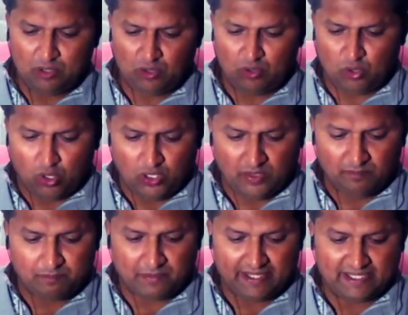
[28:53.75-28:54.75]

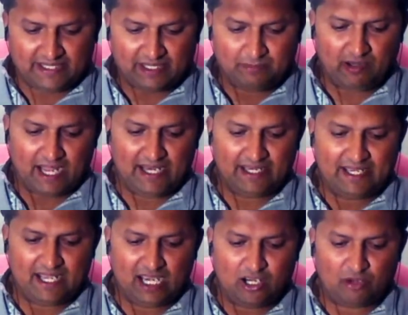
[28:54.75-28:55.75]
unpredictable
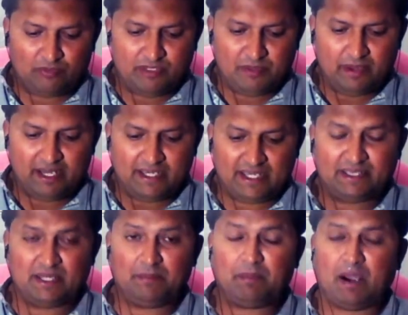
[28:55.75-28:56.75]
idea of the man in
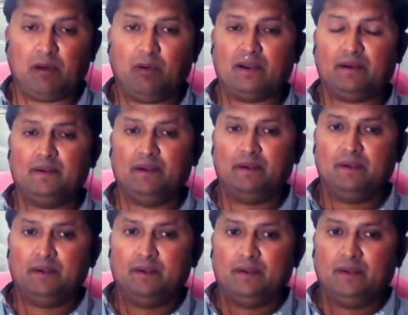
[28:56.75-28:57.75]
the power,
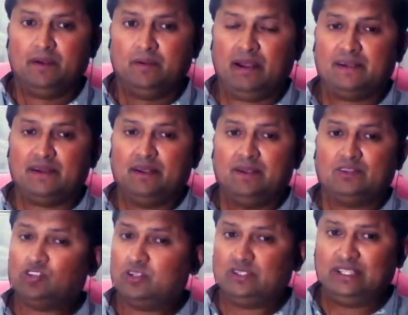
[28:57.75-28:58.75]
right?
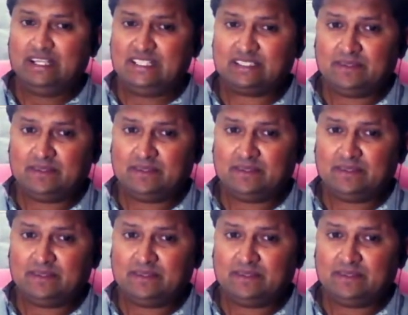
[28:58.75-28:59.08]
So these